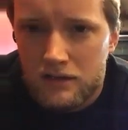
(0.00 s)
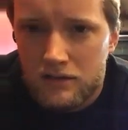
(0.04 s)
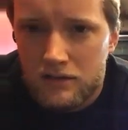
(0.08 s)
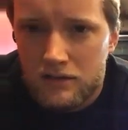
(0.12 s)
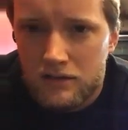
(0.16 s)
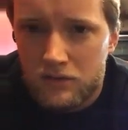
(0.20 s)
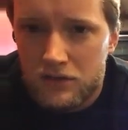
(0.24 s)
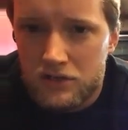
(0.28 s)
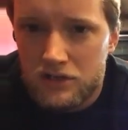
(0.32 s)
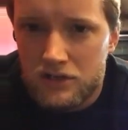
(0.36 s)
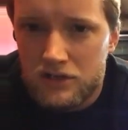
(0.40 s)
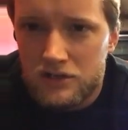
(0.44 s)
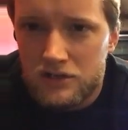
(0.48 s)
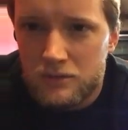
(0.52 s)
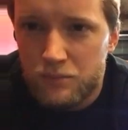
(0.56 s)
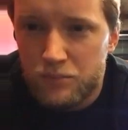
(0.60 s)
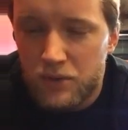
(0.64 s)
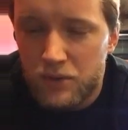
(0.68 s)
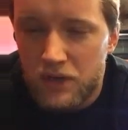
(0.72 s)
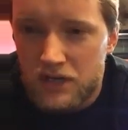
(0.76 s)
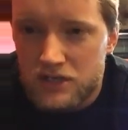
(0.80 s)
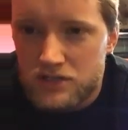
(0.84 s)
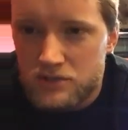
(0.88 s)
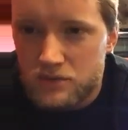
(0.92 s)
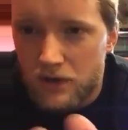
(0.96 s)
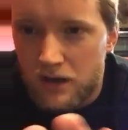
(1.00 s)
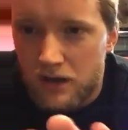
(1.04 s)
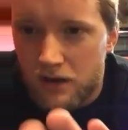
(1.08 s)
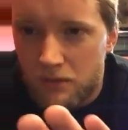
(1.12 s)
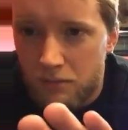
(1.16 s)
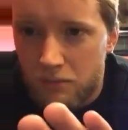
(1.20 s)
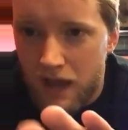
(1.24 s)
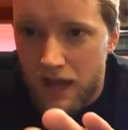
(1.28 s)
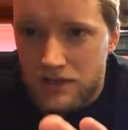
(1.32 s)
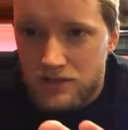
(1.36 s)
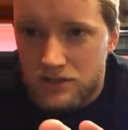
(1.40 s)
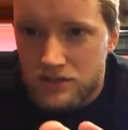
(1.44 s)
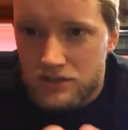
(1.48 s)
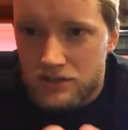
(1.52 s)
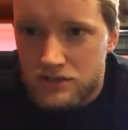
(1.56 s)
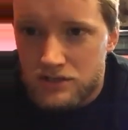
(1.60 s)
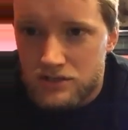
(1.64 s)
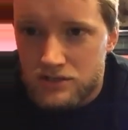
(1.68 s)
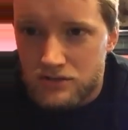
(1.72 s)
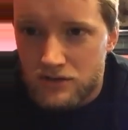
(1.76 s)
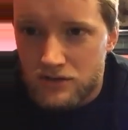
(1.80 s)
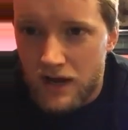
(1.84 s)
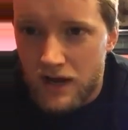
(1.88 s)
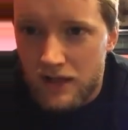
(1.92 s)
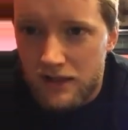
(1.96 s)
when you're in your bridge you want to imagine a
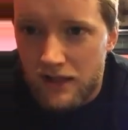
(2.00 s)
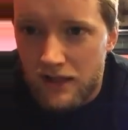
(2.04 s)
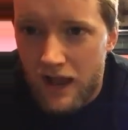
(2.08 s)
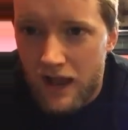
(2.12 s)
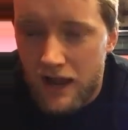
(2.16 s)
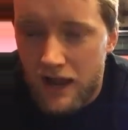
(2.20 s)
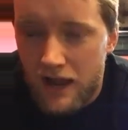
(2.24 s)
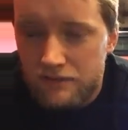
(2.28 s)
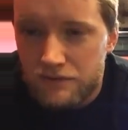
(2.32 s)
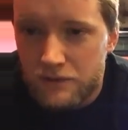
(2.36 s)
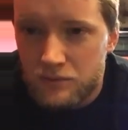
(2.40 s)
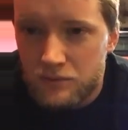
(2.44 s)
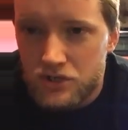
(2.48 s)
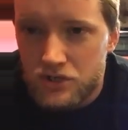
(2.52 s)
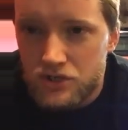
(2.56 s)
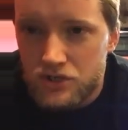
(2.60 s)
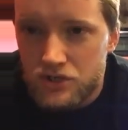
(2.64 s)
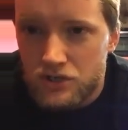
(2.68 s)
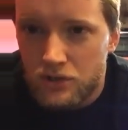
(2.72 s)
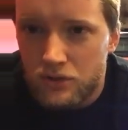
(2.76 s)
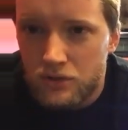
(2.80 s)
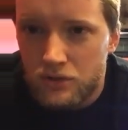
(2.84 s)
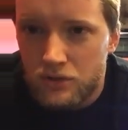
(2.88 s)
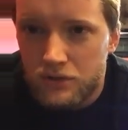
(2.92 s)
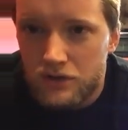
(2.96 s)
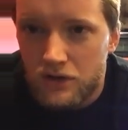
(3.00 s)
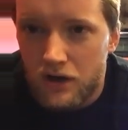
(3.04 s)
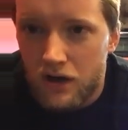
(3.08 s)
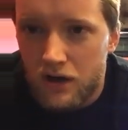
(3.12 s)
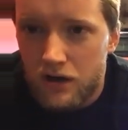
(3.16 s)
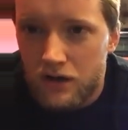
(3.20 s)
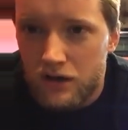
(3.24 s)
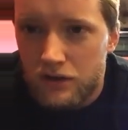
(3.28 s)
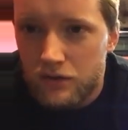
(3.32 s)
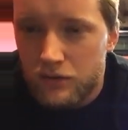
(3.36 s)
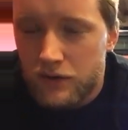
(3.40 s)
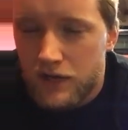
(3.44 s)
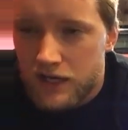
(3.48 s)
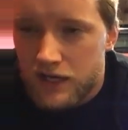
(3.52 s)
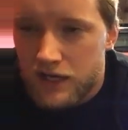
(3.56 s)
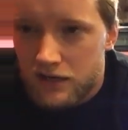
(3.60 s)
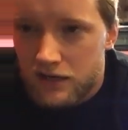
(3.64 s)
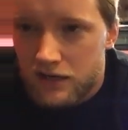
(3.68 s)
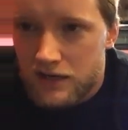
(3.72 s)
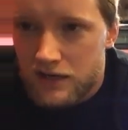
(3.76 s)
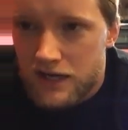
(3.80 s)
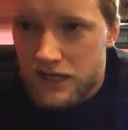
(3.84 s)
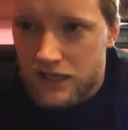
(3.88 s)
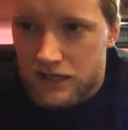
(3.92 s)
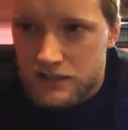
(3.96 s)
straight line from your shoulder all the way to
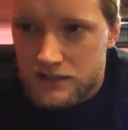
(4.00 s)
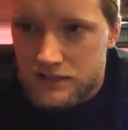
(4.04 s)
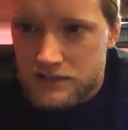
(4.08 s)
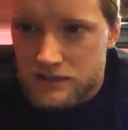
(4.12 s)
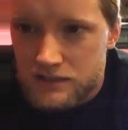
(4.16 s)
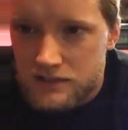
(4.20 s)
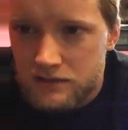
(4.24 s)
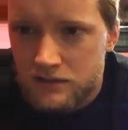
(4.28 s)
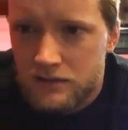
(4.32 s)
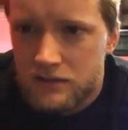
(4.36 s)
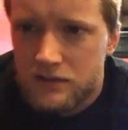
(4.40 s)
your knees